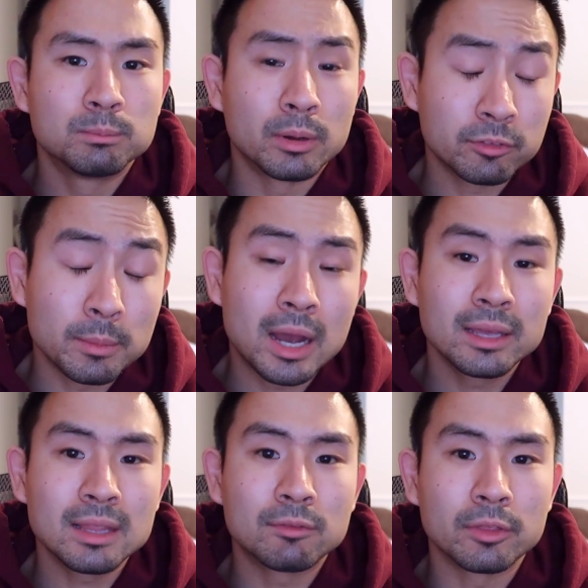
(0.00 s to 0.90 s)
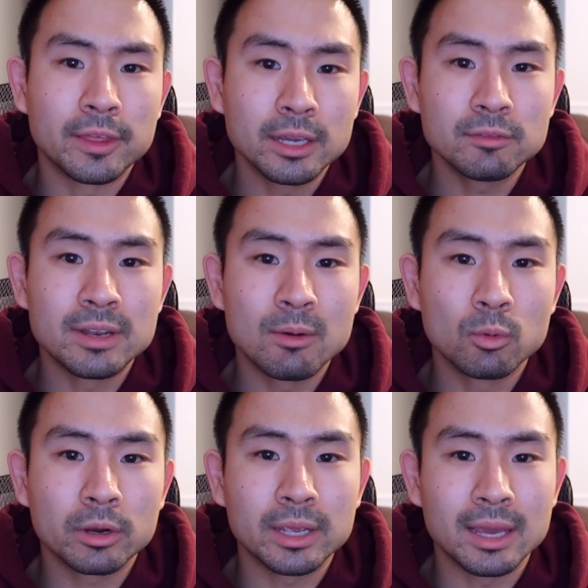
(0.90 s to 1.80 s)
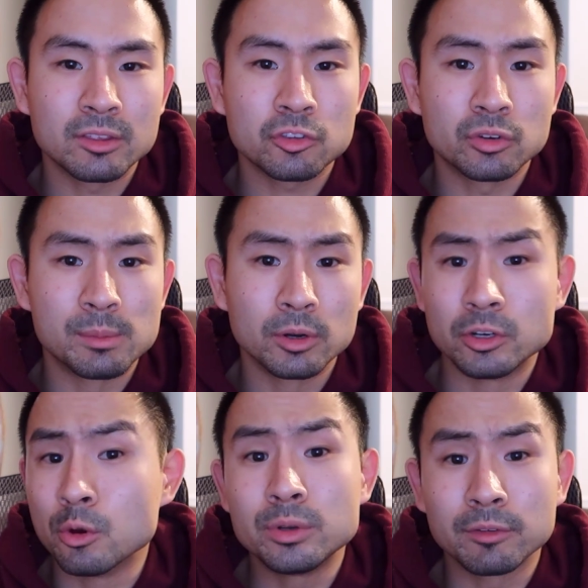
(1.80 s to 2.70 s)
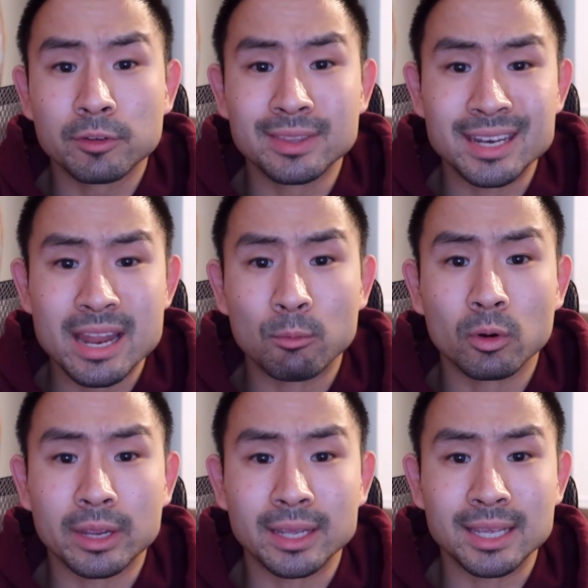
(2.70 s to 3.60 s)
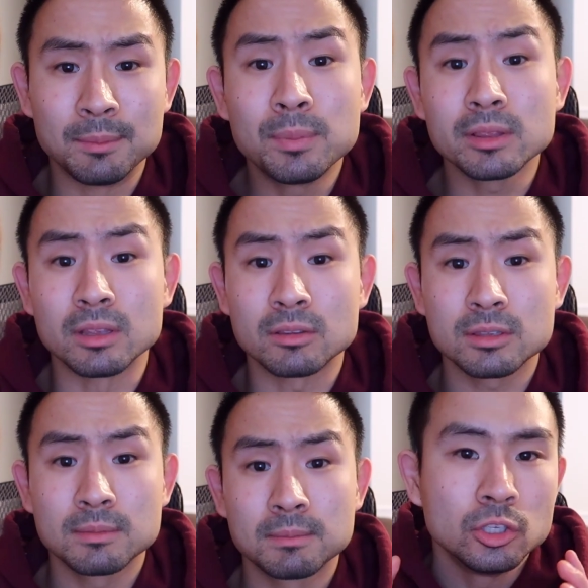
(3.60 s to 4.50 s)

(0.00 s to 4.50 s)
But from a high level, think of networking as a streamer no different than networking in business.